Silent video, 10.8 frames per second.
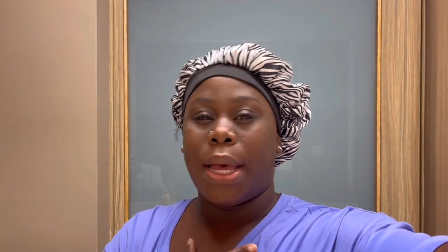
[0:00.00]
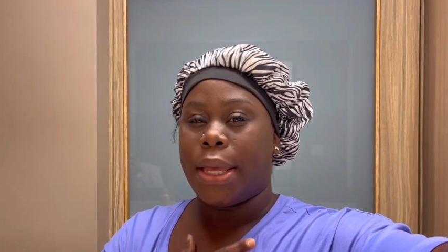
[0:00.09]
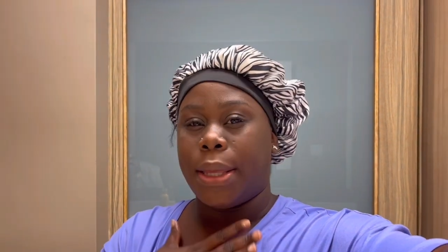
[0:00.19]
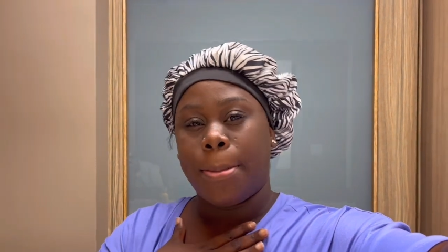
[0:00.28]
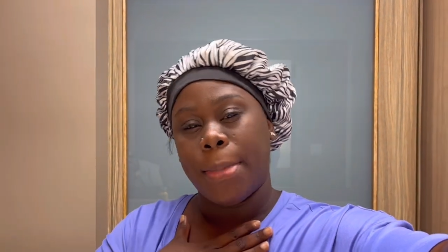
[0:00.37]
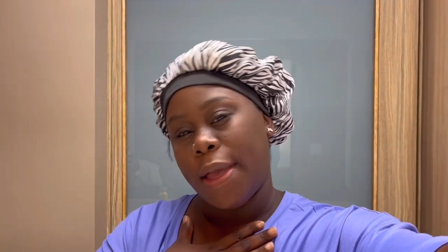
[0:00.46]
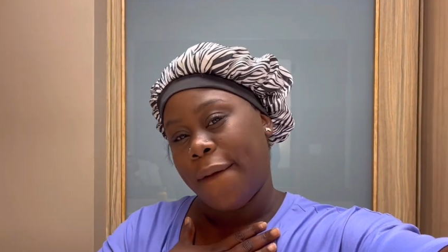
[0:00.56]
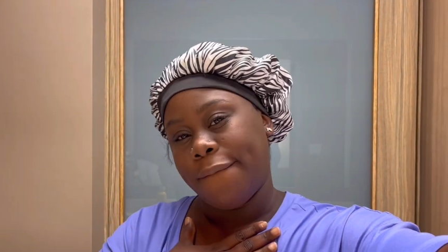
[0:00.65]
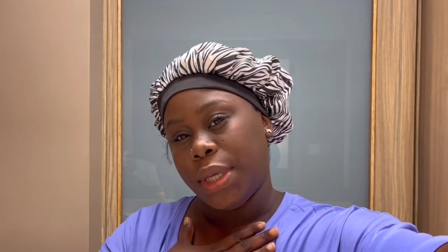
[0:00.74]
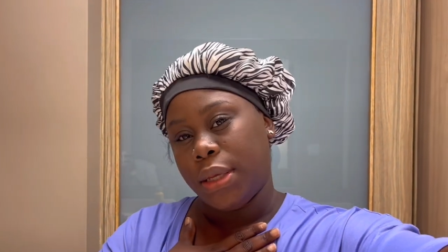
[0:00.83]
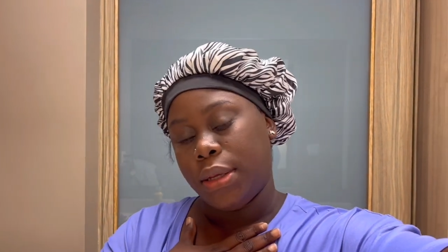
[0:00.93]
I am
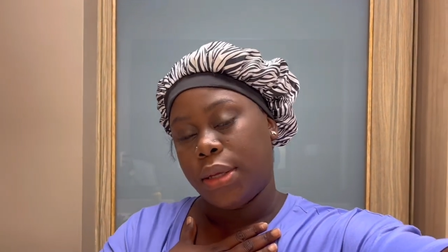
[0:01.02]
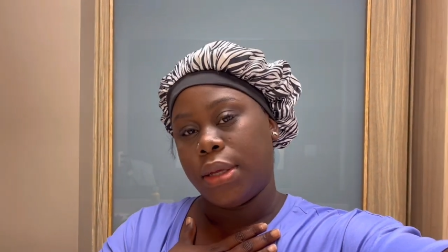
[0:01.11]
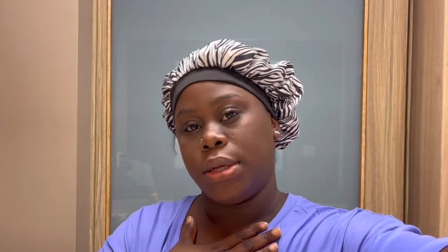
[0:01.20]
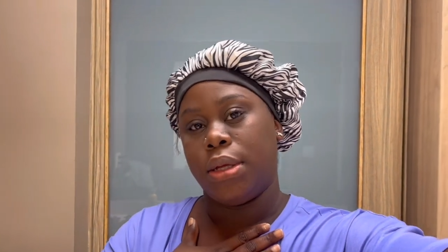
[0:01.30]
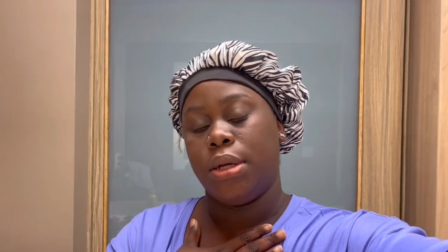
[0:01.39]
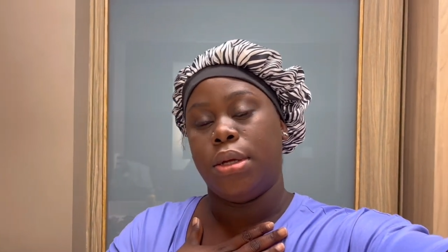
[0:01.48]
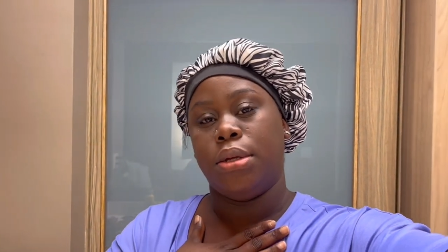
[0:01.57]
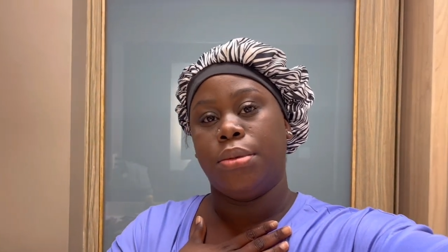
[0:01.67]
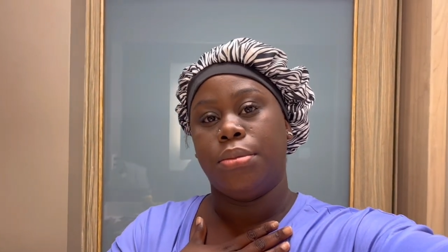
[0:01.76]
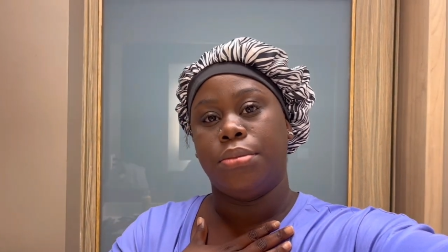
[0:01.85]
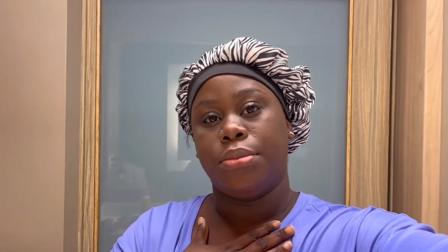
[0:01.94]
having um,
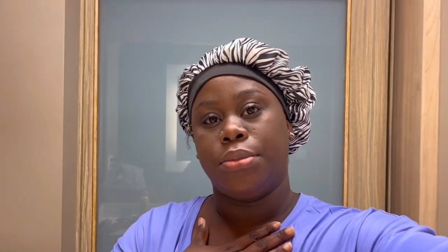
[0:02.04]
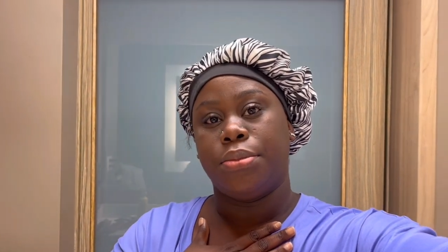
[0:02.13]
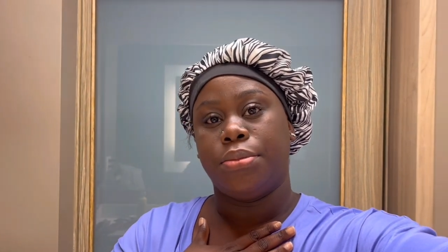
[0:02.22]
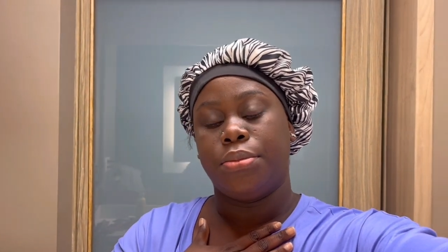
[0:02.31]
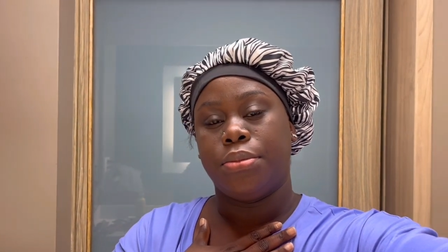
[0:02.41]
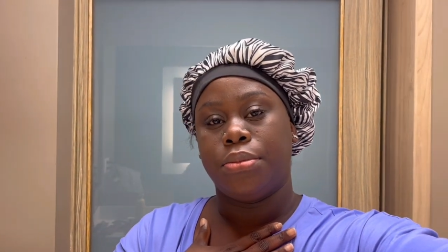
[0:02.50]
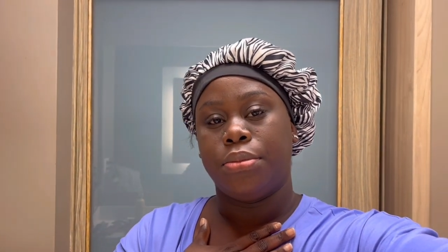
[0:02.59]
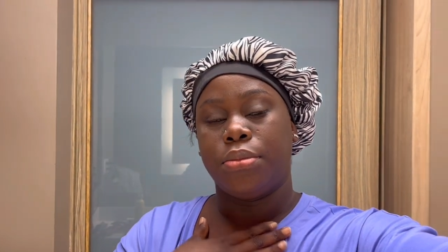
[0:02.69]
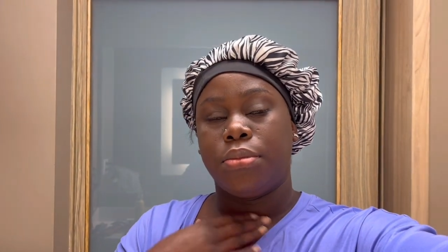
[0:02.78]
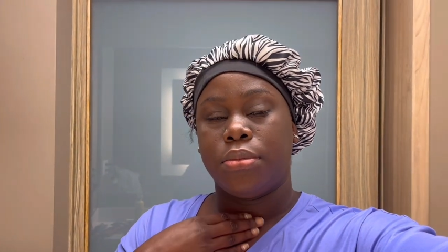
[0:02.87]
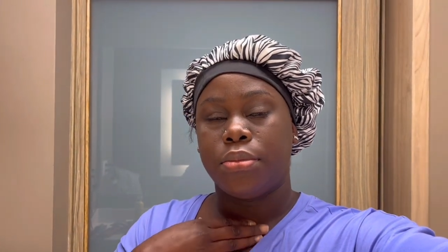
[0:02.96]

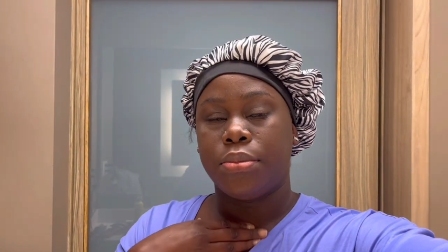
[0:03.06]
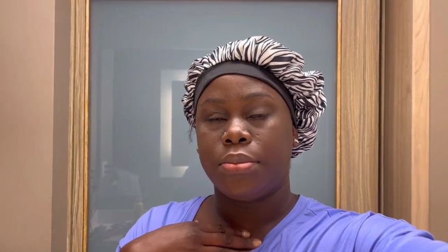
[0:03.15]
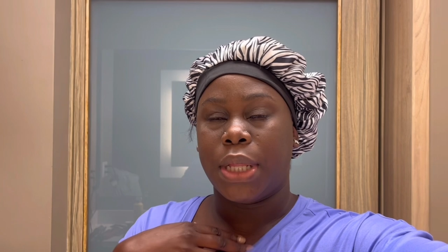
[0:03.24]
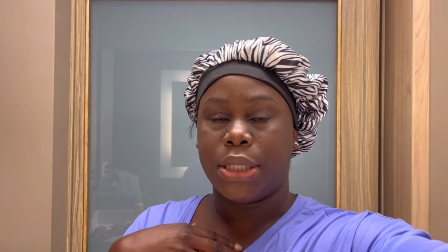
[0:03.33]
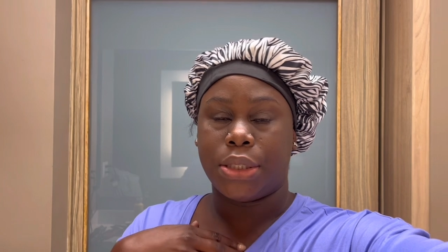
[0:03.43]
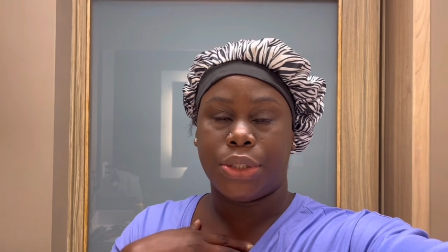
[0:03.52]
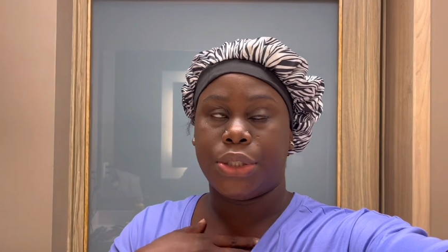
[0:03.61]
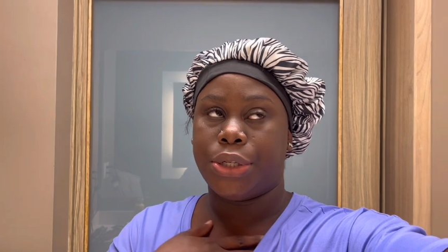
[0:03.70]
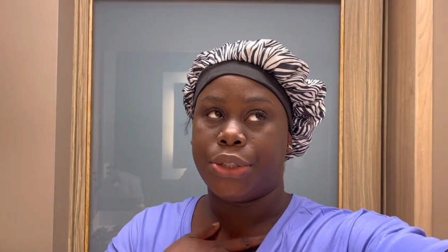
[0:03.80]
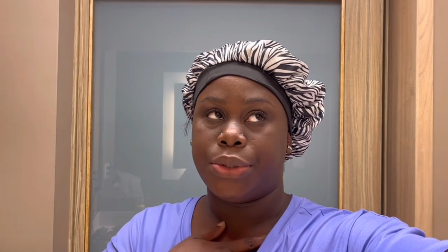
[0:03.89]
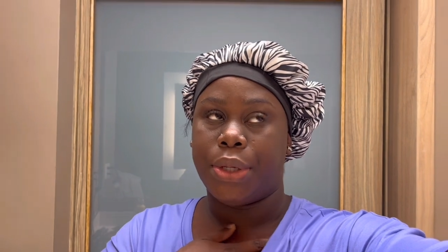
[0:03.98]
plastic
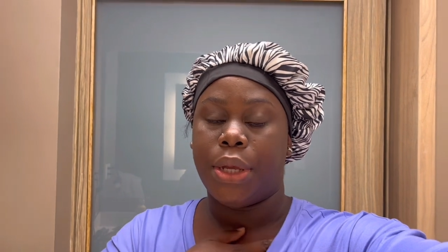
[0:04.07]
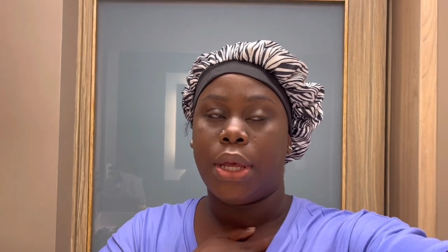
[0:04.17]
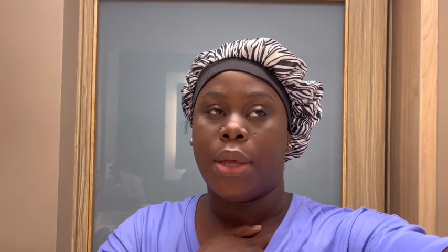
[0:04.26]
surgery.